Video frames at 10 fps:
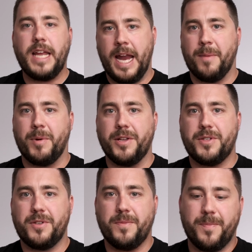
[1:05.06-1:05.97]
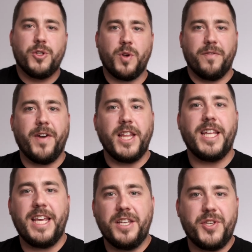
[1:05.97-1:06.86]
cameras. So I find
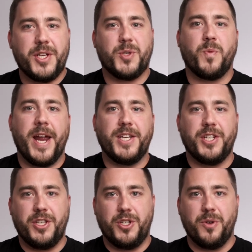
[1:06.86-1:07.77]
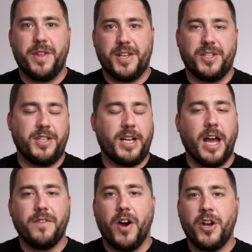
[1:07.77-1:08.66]
the easiest way to do this and to
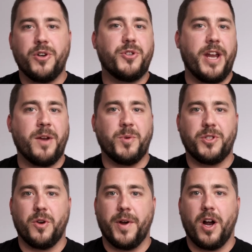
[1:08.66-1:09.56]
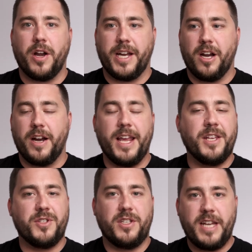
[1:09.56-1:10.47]
kind of understand what's going on here
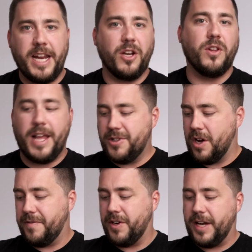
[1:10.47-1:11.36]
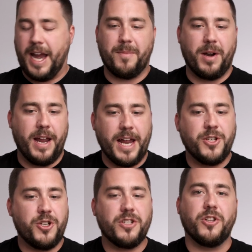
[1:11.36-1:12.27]
is take your lens off your camera and
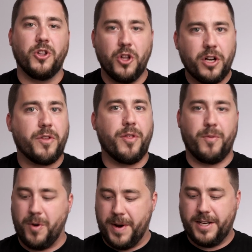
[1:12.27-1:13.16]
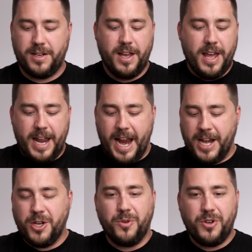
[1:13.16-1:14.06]
just look through it.
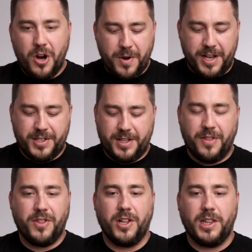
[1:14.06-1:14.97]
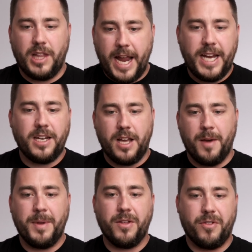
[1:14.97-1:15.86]
And you'll notice that the light
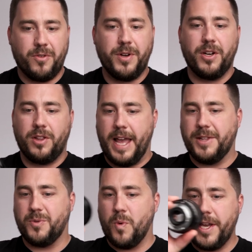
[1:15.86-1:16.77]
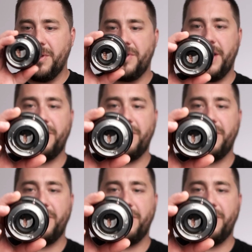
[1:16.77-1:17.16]
coming through your lens, what you see